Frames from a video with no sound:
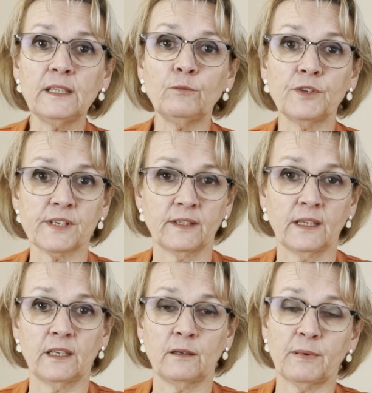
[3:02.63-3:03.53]
wasn't
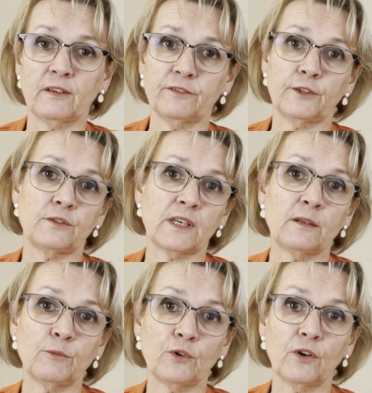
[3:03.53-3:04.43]
thinking about food
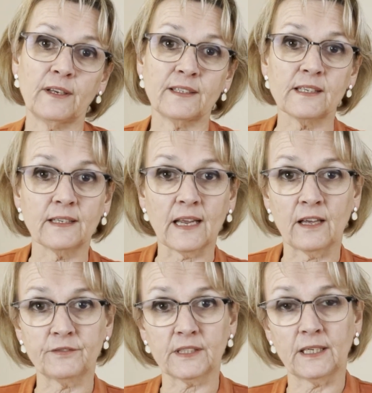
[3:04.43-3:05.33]
anymore, and I didn't
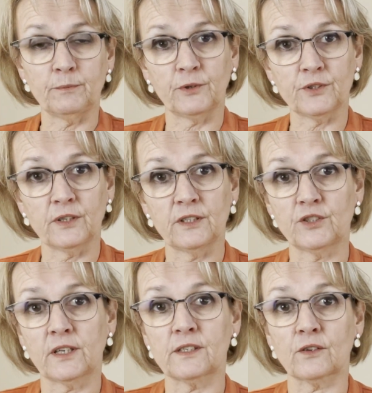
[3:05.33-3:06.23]
have to keep on doing the
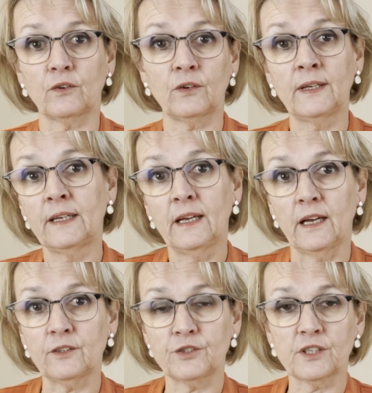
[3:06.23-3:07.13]
jigsaw. I
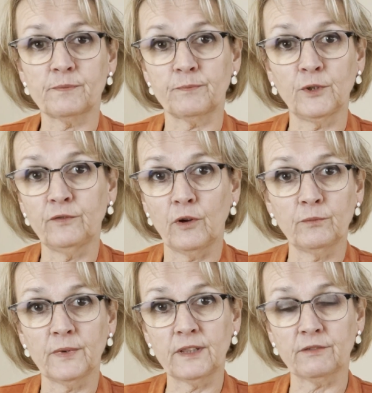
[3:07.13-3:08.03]
could just move on
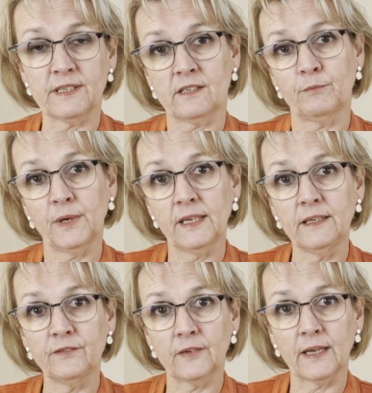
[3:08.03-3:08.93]
with the rest of my
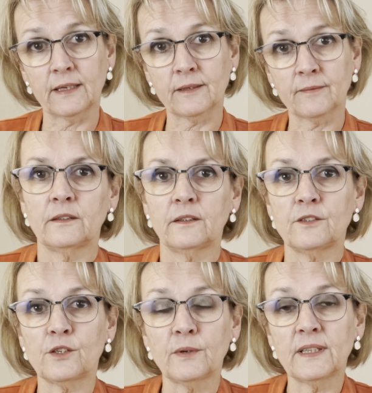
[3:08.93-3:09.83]
evening.
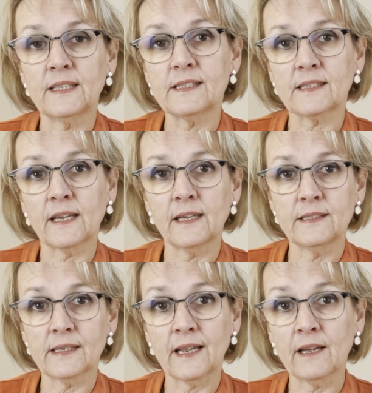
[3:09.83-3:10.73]
Doing this day in,
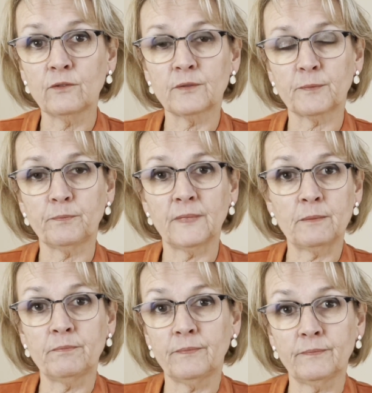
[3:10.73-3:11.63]
day out,
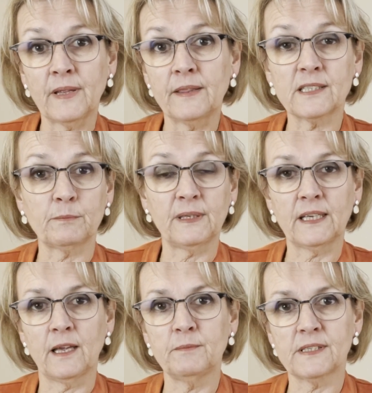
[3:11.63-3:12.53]
it meant that it
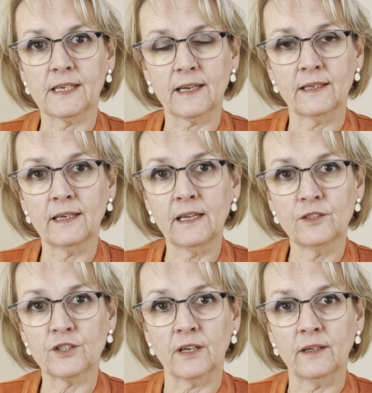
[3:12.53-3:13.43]
became second
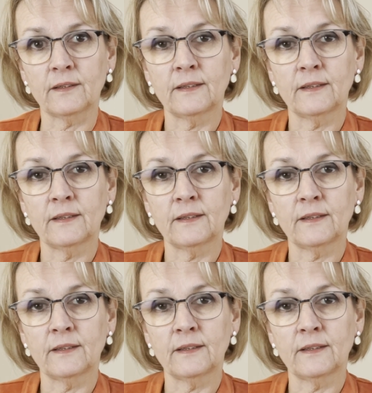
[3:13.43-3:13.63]
nature,